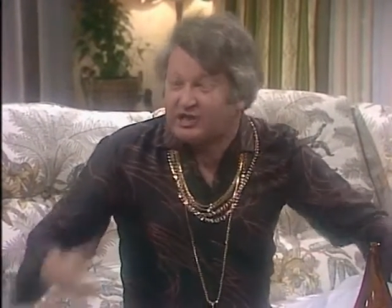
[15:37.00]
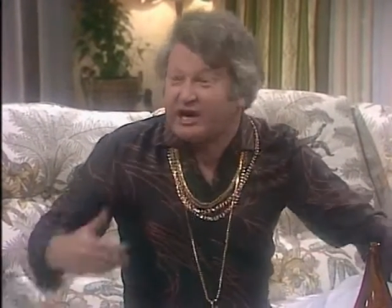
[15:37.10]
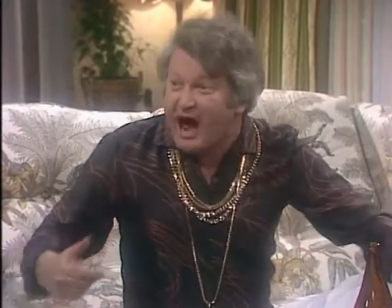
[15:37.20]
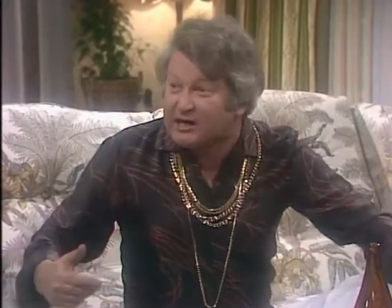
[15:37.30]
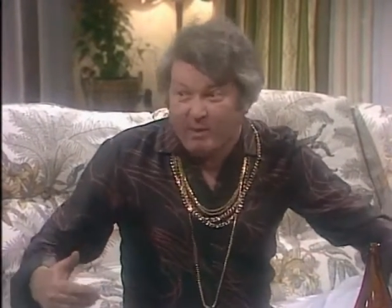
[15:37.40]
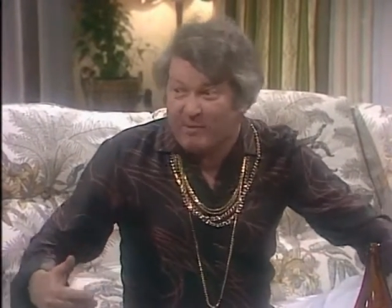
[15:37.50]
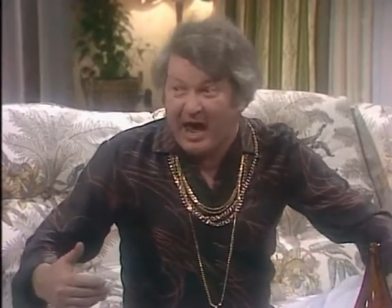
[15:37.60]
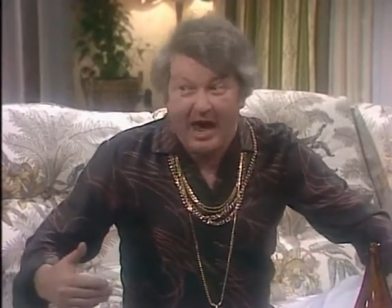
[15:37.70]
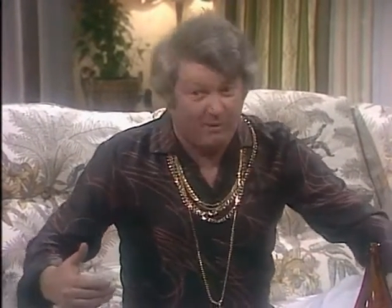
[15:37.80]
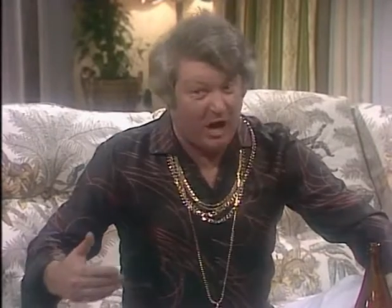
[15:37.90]
She asked me my
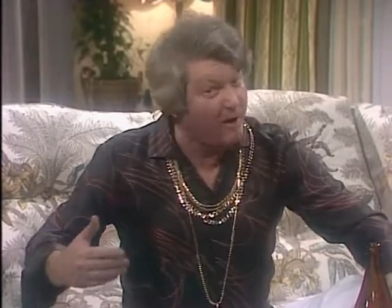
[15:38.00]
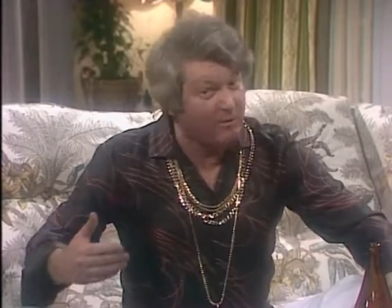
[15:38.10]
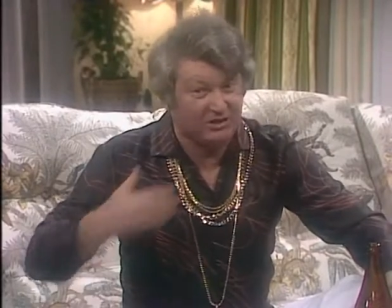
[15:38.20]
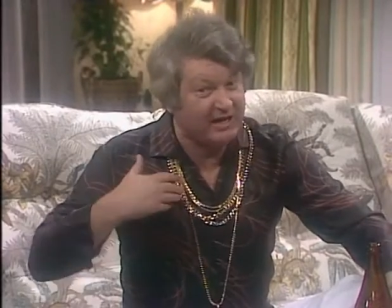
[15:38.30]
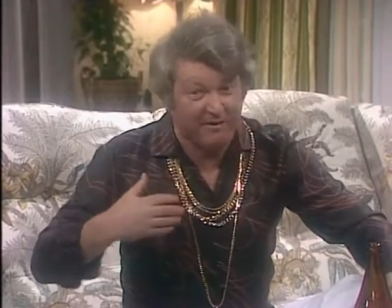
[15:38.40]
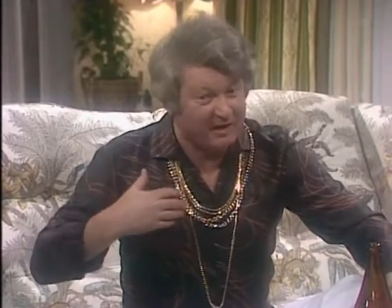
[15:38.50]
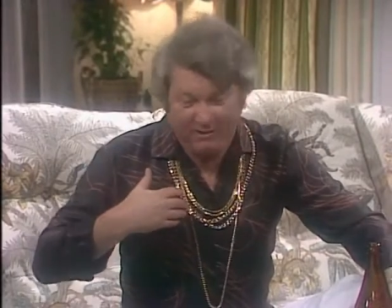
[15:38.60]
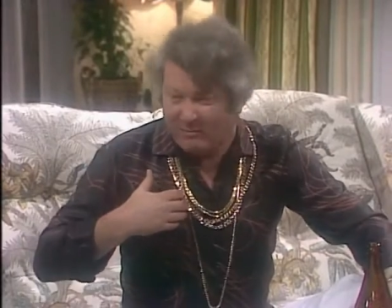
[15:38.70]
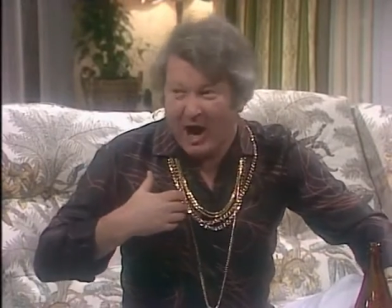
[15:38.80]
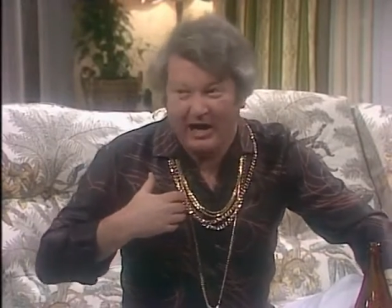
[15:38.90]
name, but I wasn't going to
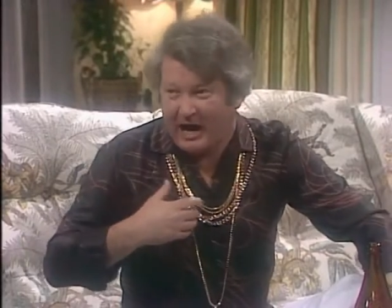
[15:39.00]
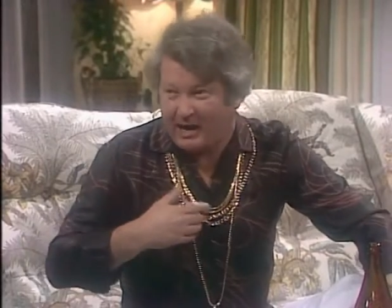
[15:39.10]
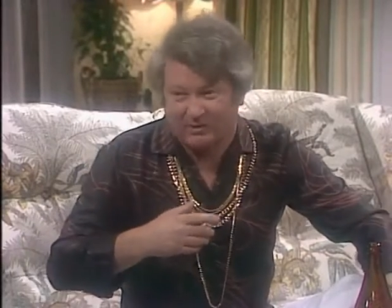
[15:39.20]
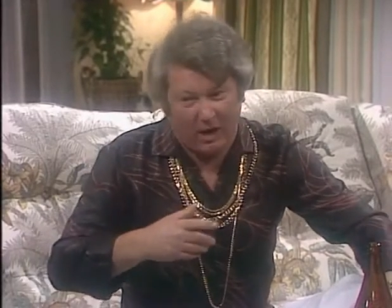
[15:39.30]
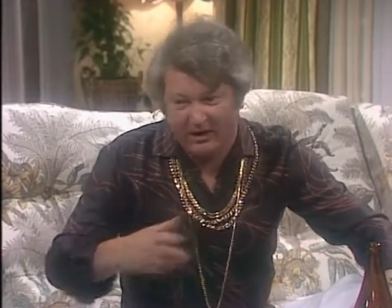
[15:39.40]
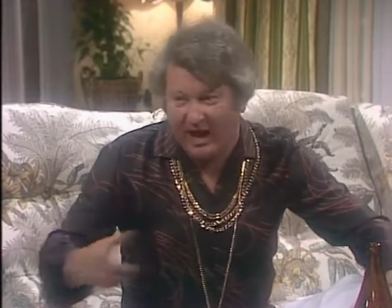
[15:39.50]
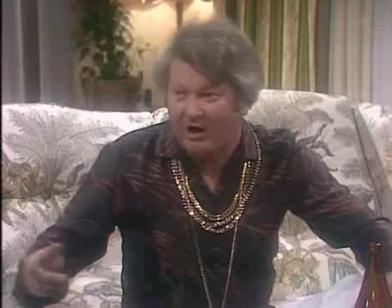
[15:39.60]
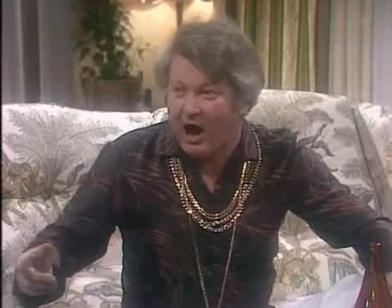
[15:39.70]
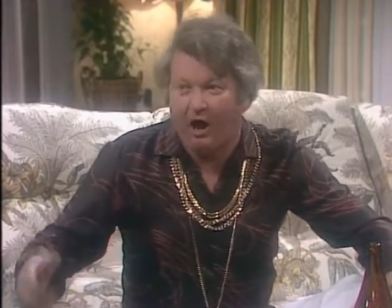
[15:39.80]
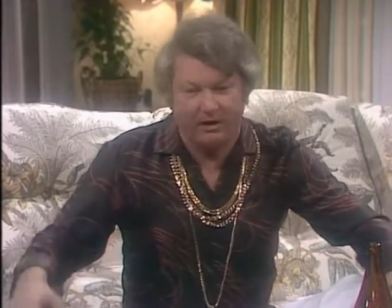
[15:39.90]
give her my name, so I gave
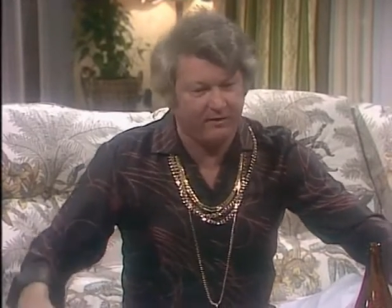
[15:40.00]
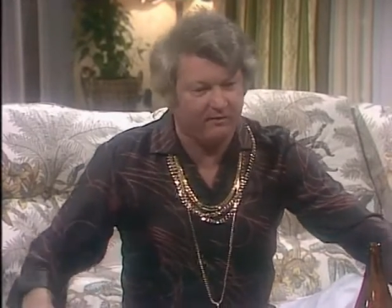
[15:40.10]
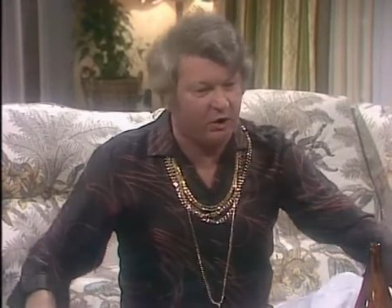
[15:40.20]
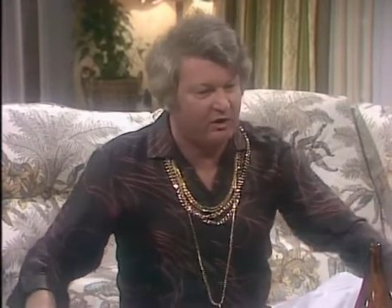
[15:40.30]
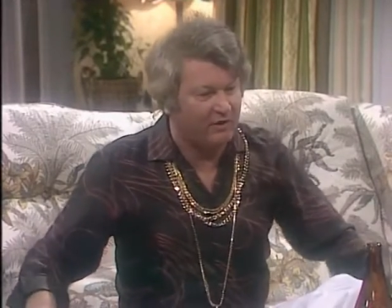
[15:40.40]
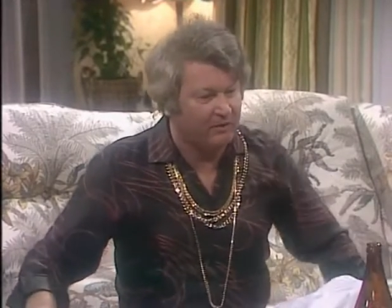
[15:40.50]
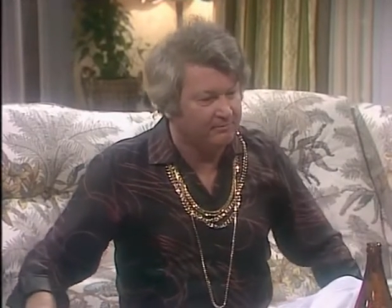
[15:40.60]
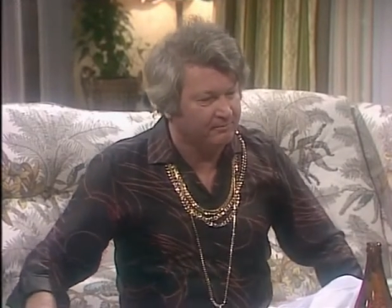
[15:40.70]
her... Oh, never heard of her.